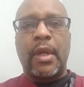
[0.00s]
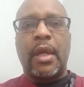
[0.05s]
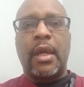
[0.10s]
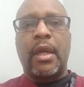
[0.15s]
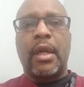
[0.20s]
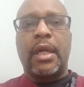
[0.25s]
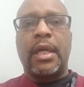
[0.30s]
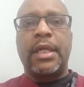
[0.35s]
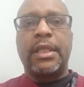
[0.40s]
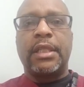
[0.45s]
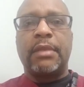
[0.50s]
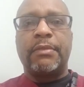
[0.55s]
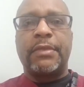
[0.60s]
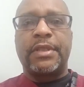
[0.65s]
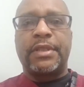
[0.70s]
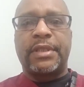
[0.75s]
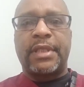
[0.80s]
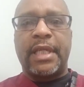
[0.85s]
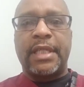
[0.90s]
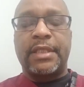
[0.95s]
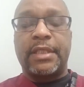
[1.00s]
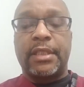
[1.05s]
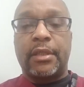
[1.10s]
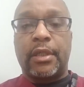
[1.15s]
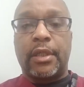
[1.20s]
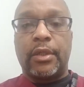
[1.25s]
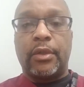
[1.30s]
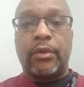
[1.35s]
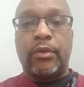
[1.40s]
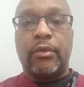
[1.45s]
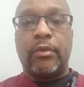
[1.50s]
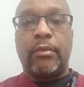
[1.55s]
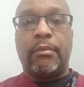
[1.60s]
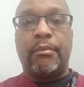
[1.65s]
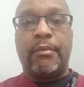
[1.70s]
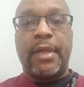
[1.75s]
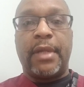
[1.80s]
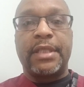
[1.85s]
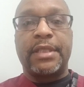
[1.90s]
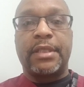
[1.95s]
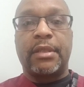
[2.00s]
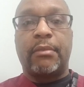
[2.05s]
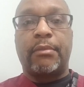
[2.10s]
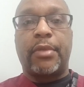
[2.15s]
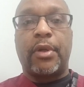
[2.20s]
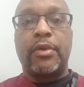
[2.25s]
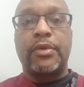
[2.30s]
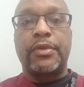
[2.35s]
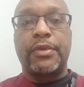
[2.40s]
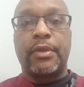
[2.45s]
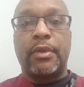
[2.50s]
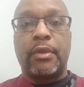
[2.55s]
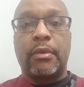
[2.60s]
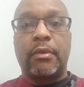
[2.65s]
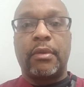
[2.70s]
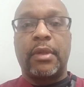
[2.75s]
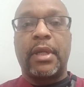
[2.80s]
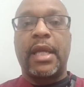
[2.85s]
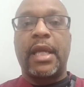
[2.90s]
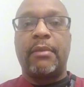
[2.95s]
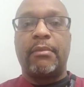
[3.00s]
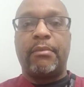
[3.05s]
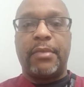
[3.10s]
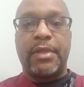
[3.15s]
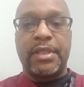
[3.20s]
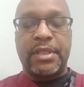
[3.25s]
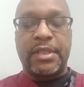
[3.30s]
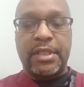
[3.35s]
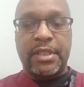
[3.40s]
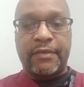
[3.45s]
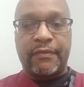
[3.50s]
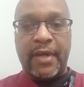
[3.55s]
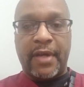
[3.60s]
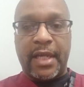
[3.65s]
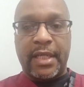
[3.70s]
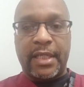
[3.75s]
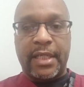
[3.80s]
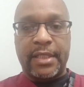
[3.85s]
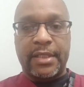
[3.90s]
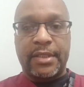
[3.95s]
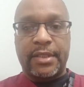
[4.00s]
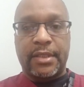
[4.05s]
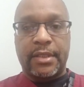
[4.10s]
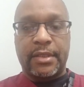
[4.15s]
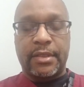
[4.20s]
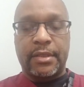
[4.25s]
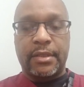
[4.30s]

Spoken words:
Other mistakes include mixing personal and business finances,